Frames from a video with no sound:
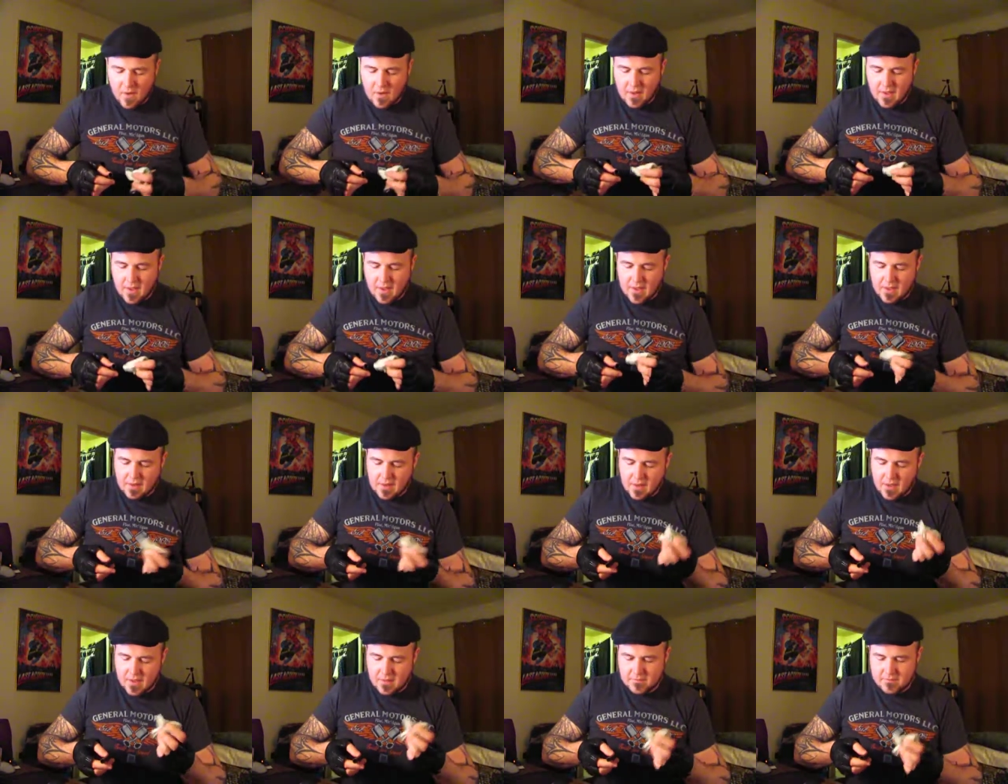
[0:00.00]

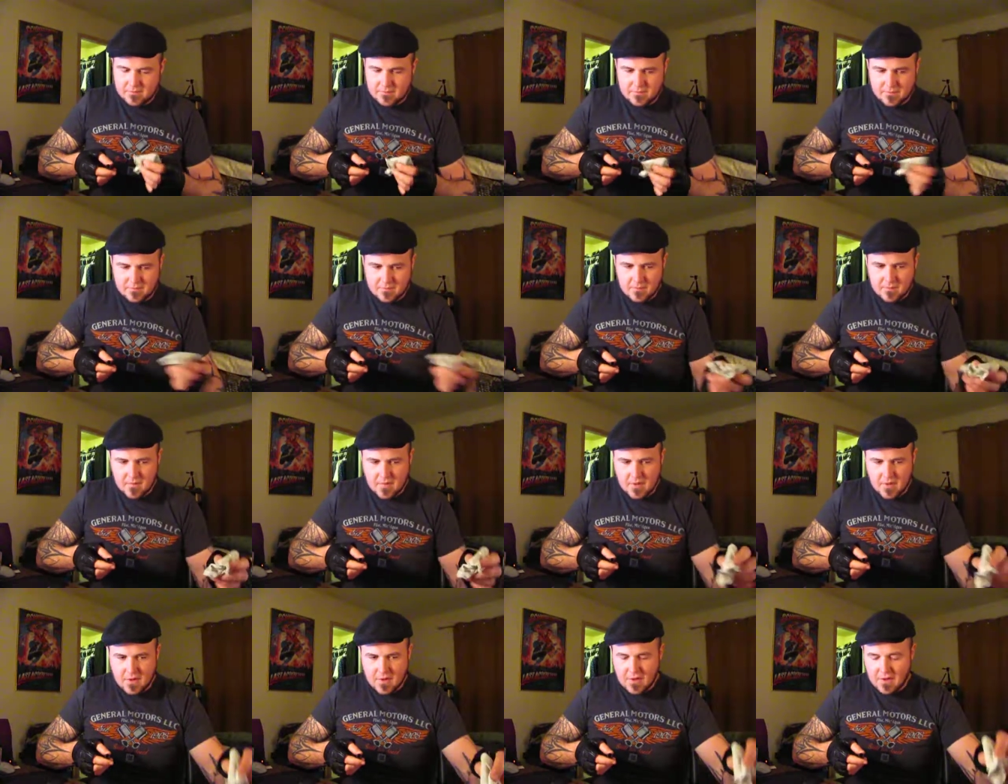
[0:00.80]
and
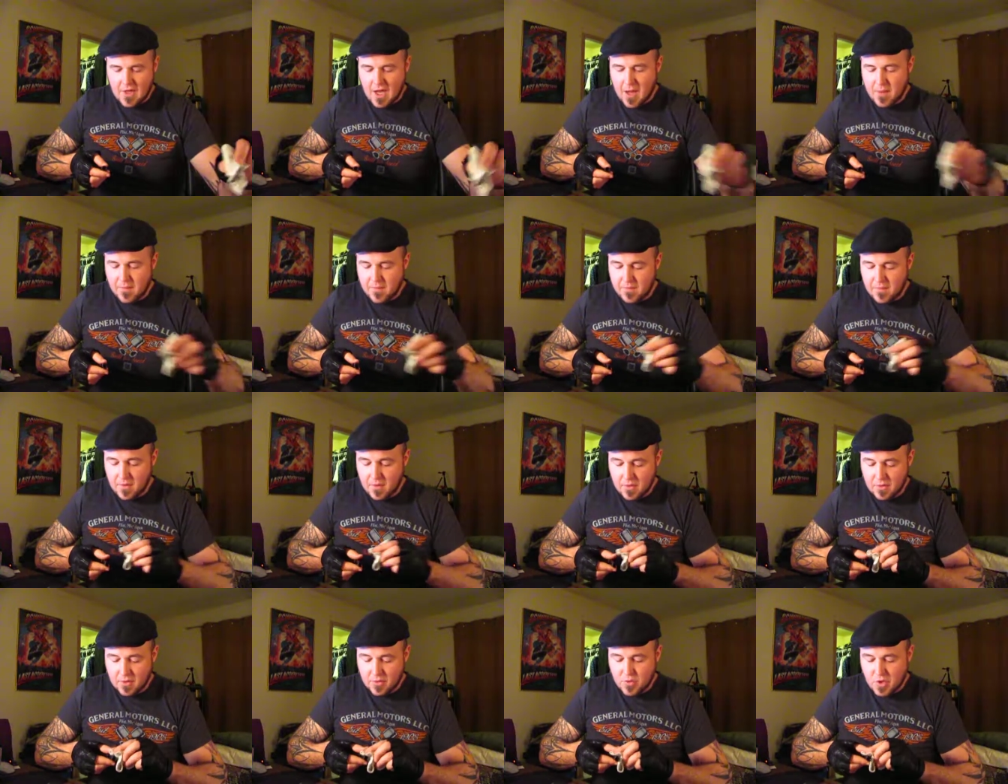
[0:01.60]
dab a few
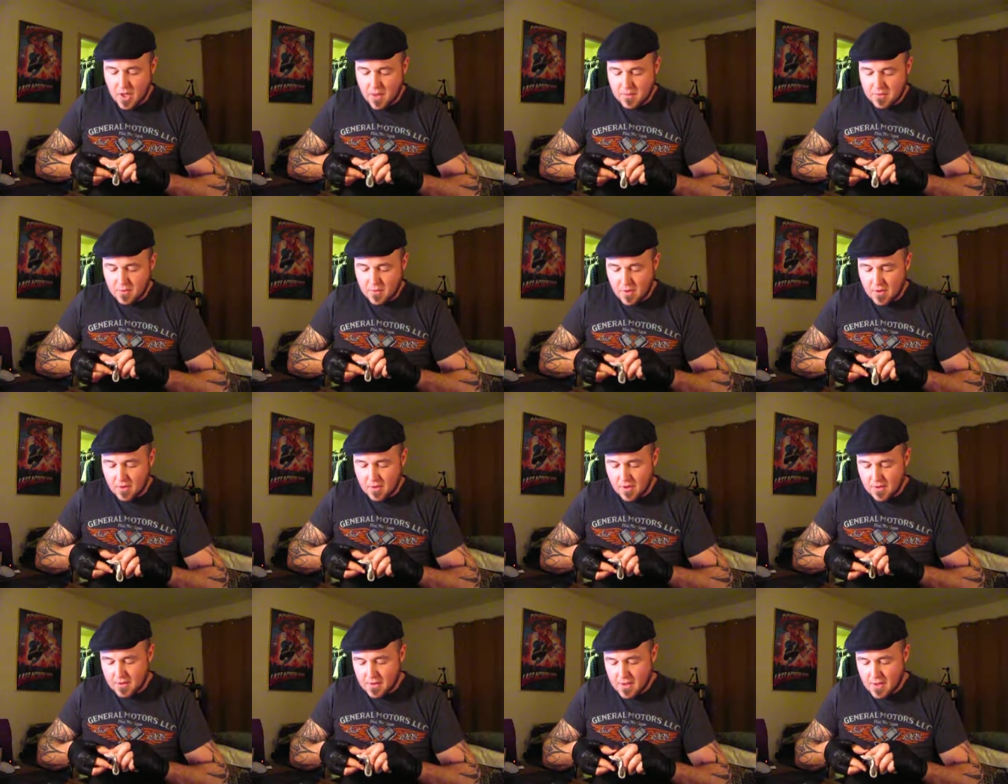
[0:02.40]
little drops of oil
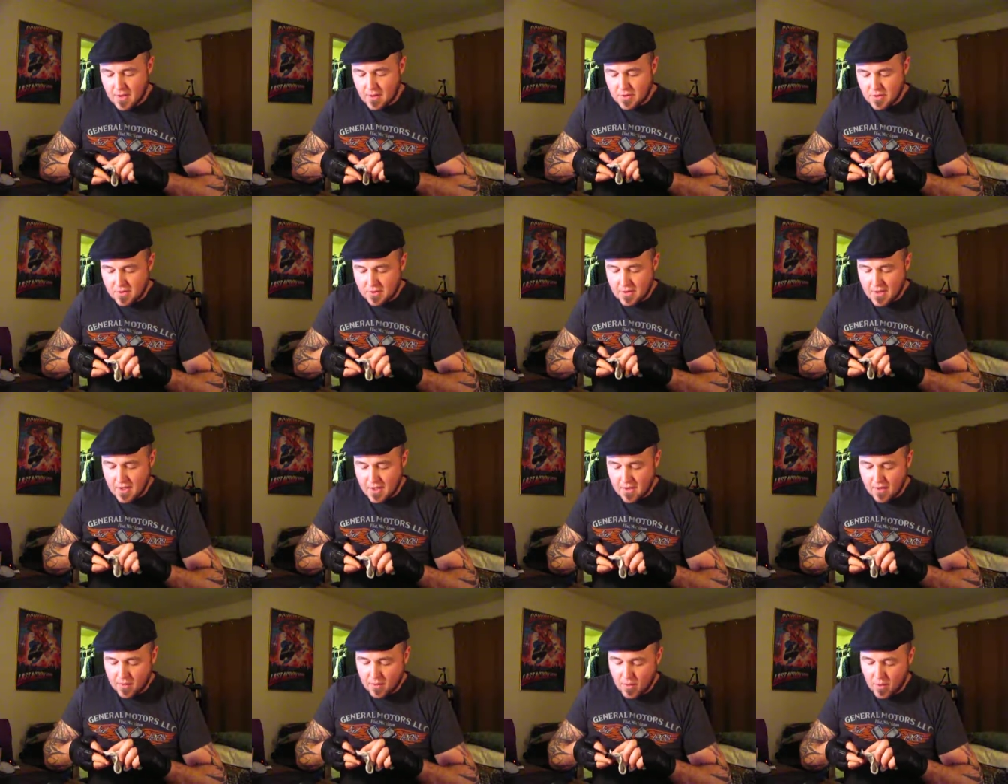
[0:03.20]
on there, and just
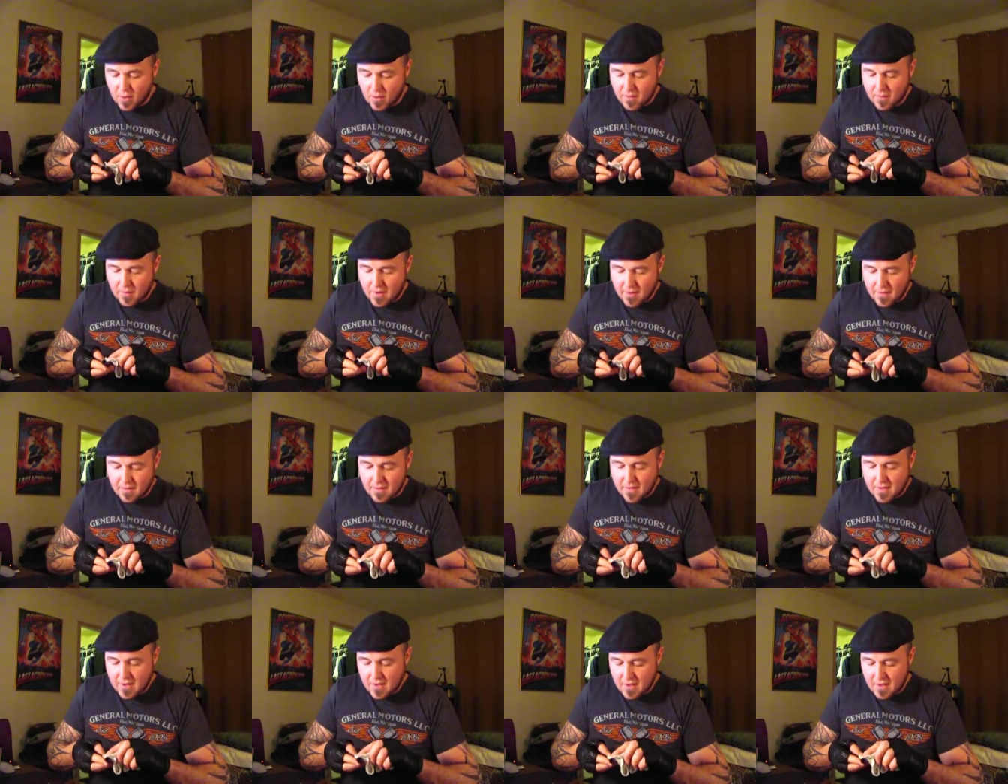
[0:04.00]
kind of go over
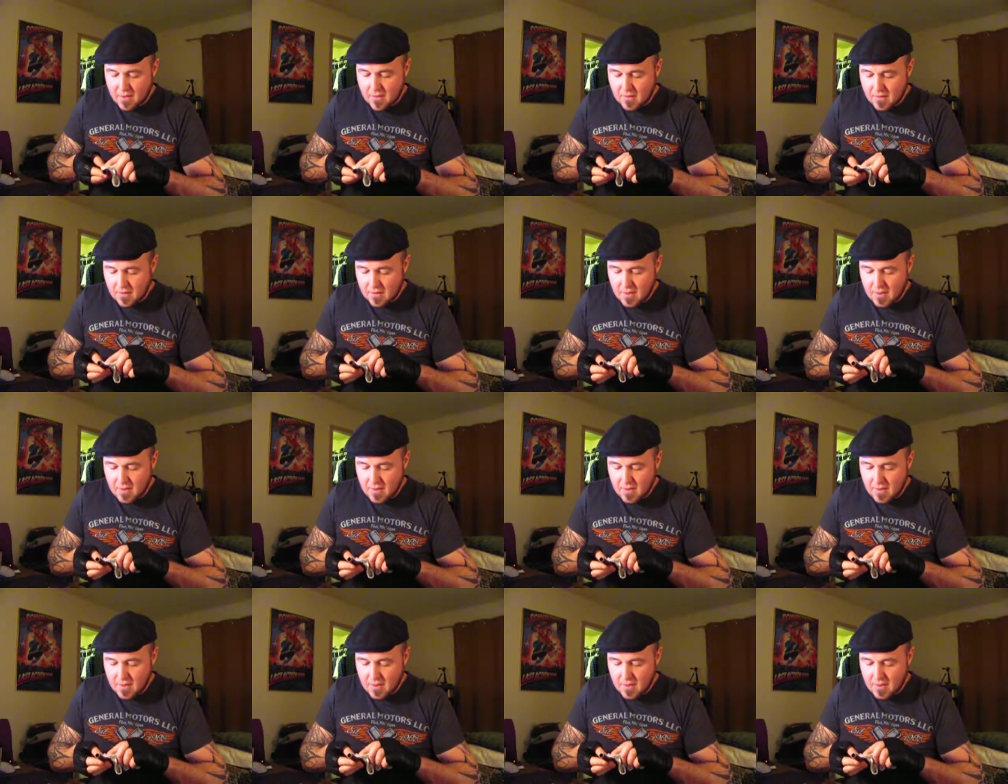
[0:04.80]
everything